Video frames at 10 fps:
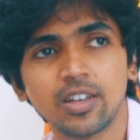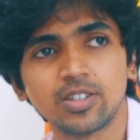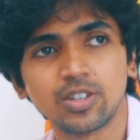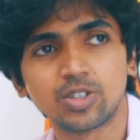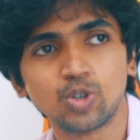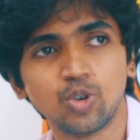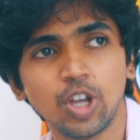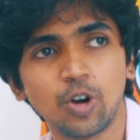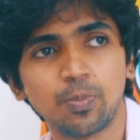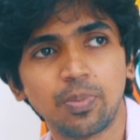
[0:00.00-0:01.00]

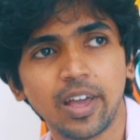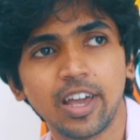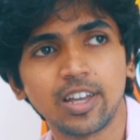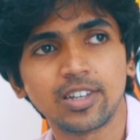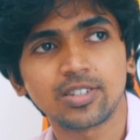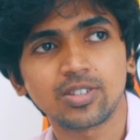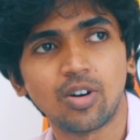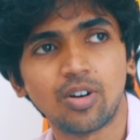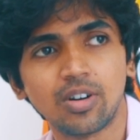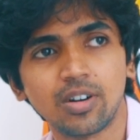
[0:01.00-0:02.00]
studio place
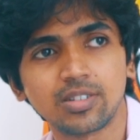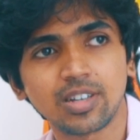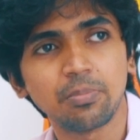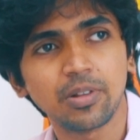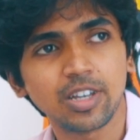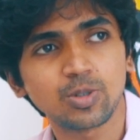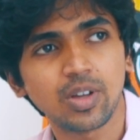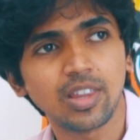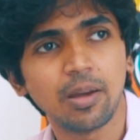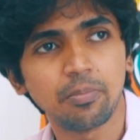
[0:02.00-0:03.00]
or some place
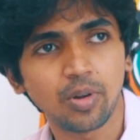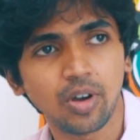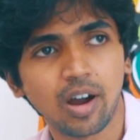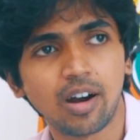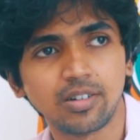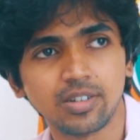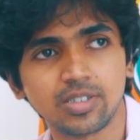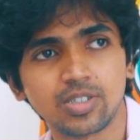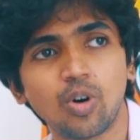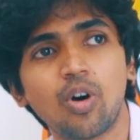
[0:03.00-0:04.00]
where they employ
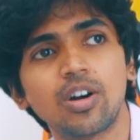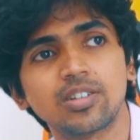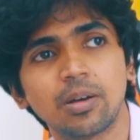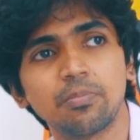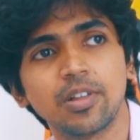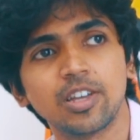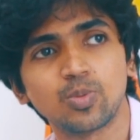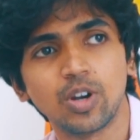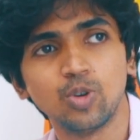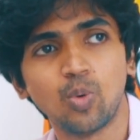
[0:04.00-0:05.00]
artists, or some place
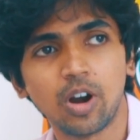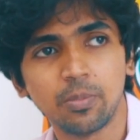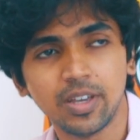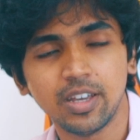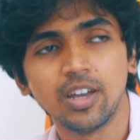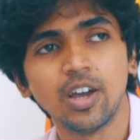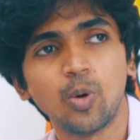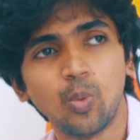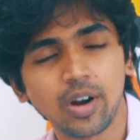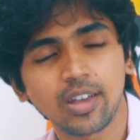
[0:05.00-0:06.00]
where you want to be
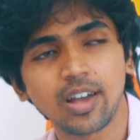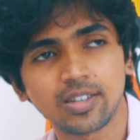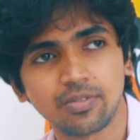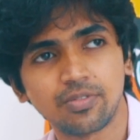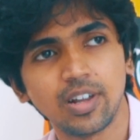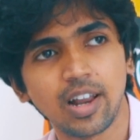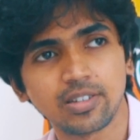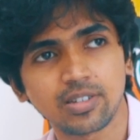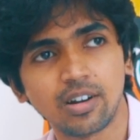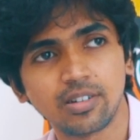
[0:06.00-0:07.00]
working as a
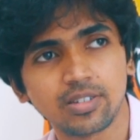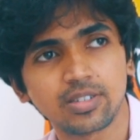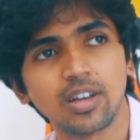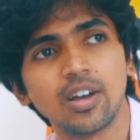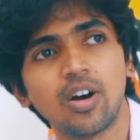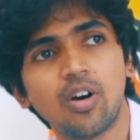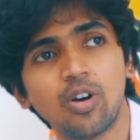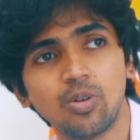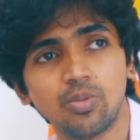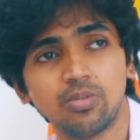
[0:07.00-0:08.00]
freelance artist, I